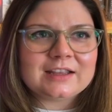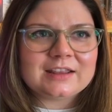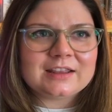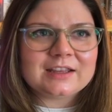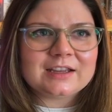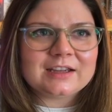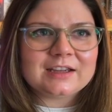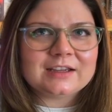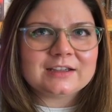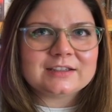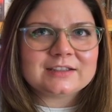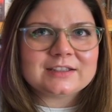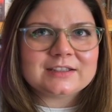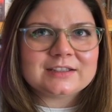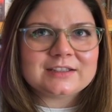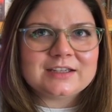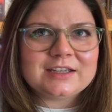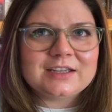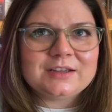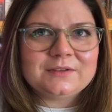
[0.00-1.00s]
think
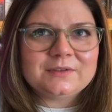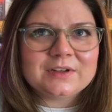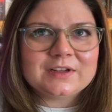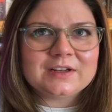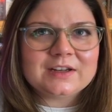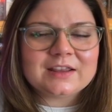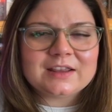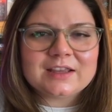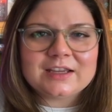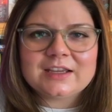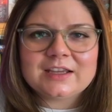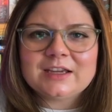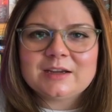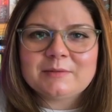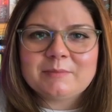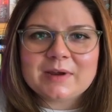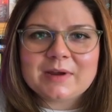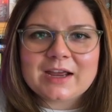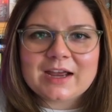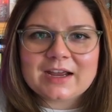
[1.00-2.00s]
Steven
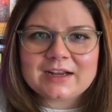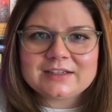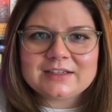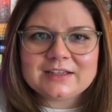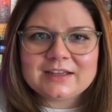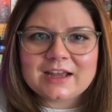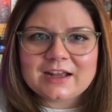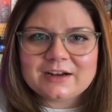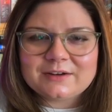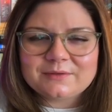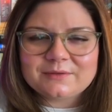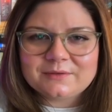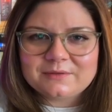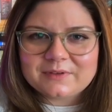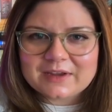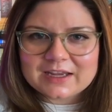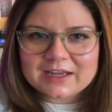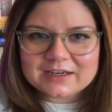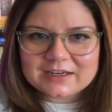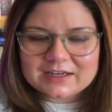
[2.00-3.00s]
thinking back to that
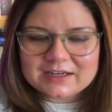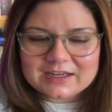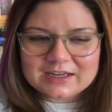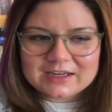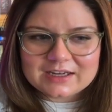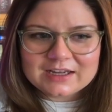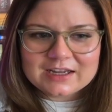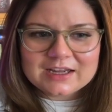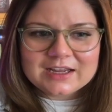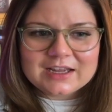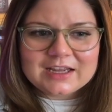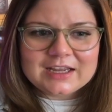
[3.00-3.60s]
vanity